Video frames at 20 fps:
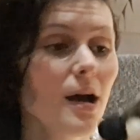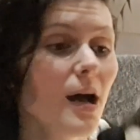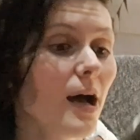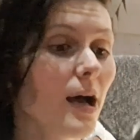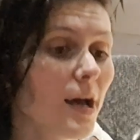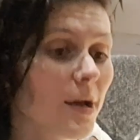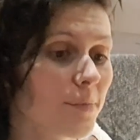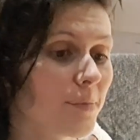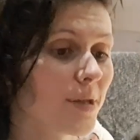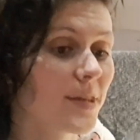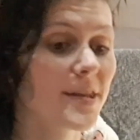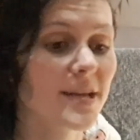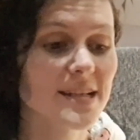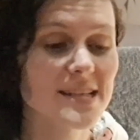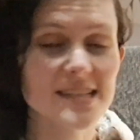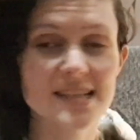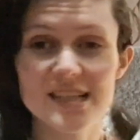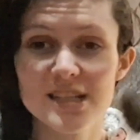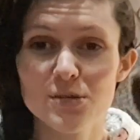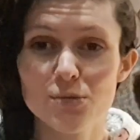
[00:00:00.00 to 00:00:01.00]
And then its
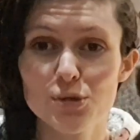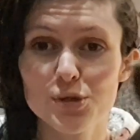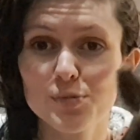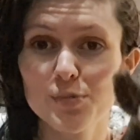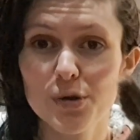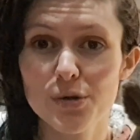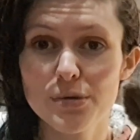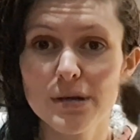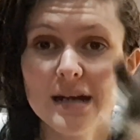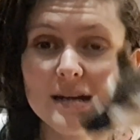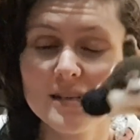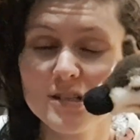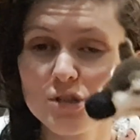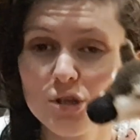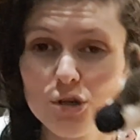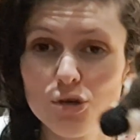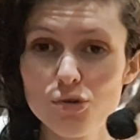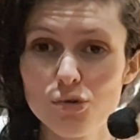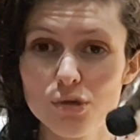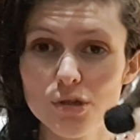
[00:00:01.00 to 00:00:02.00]
ears wanted to poke out, its
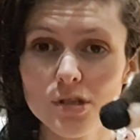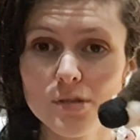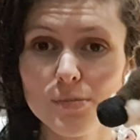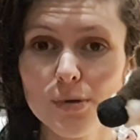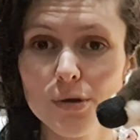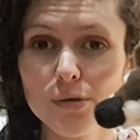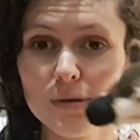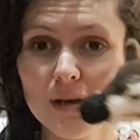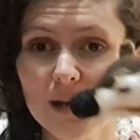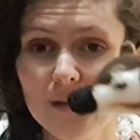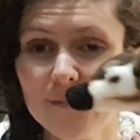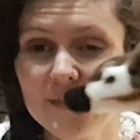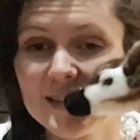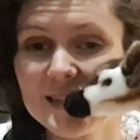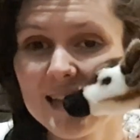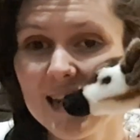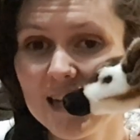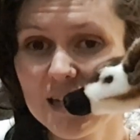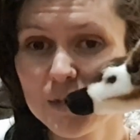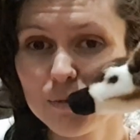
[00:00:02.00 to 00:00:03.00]
nose wanted to poke out, and its
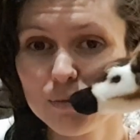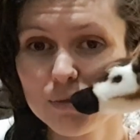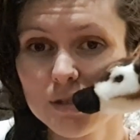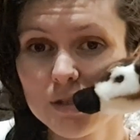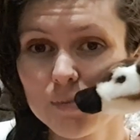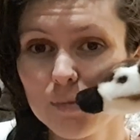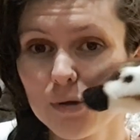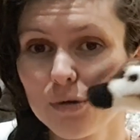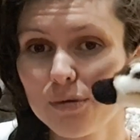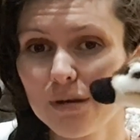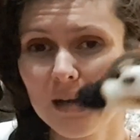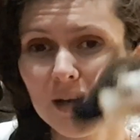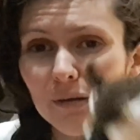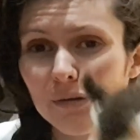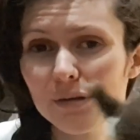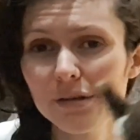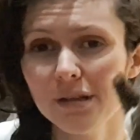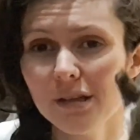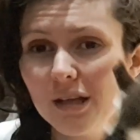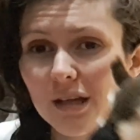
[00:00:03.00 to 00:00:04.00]
legs wanted to poke out,
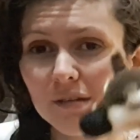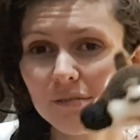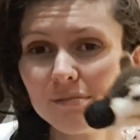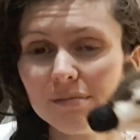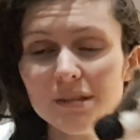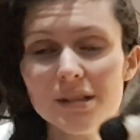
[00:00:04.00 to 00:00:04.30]
and you know,